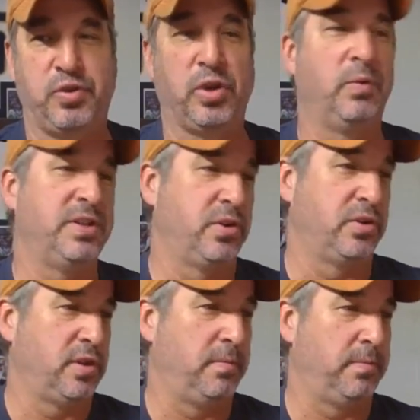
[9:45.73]
Do your
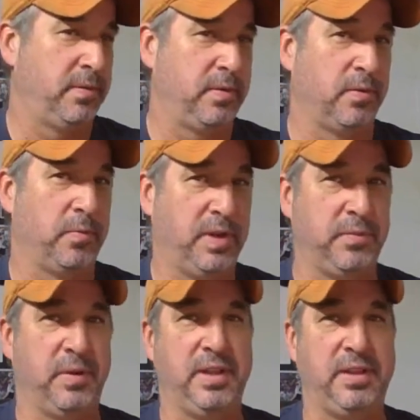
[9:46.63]
research on it.
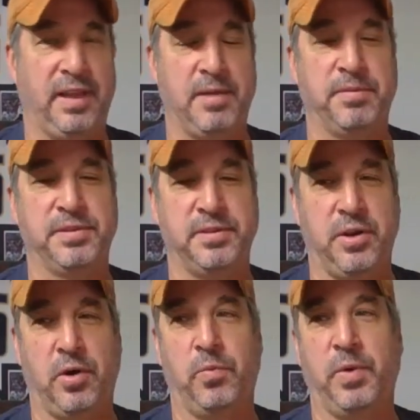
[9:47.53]
Read the labels
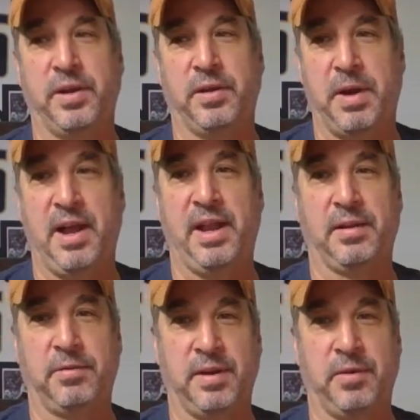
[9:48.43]
and know what you're
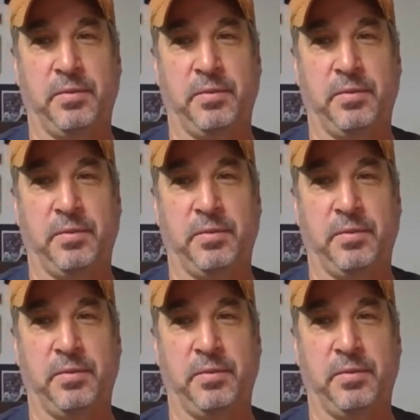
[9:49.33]
buying